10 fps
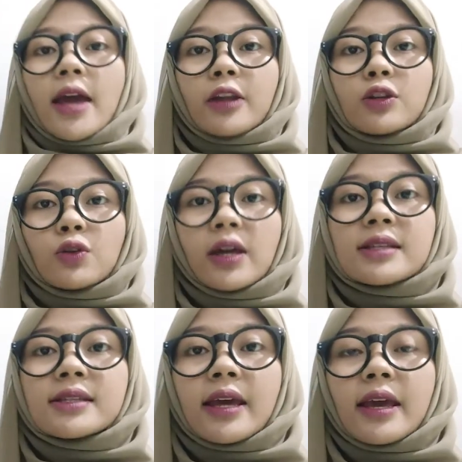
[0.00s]
and you
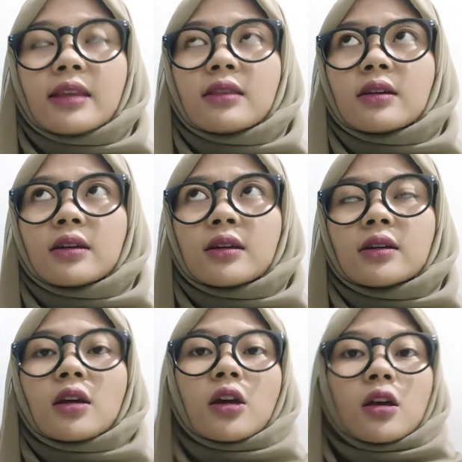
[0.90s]
can say
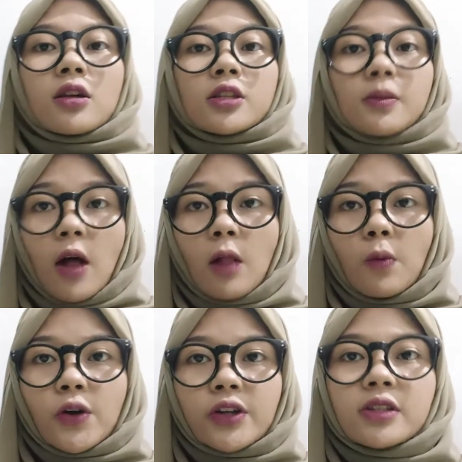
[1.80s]
the
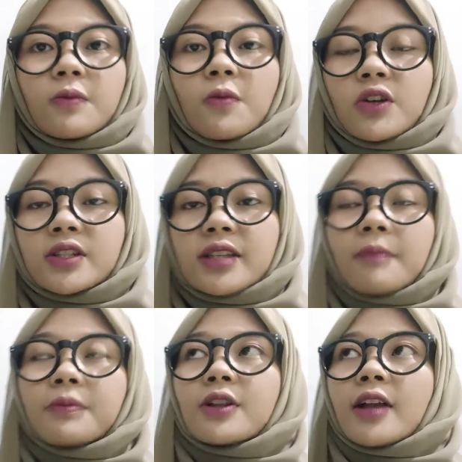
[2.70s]
small words, for
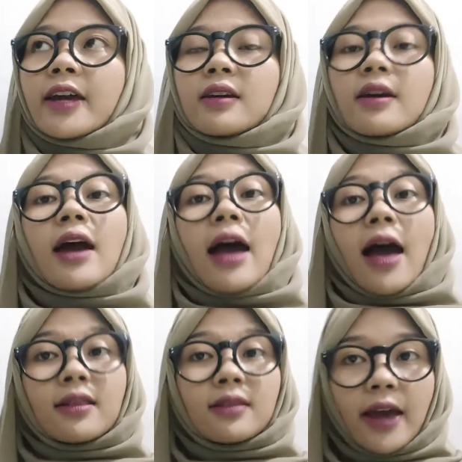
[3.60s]
example, like,
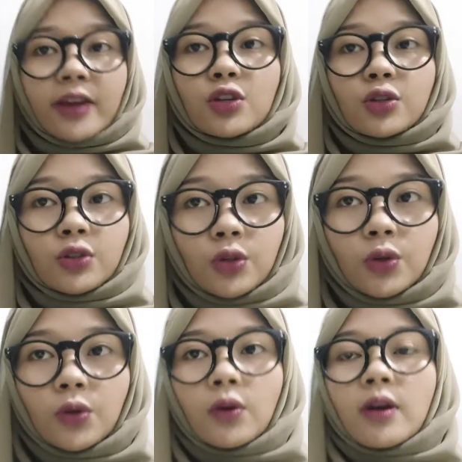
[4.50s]
I'd like you to
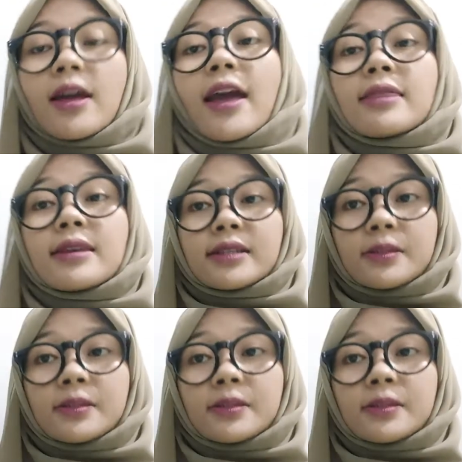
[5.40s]
do, and the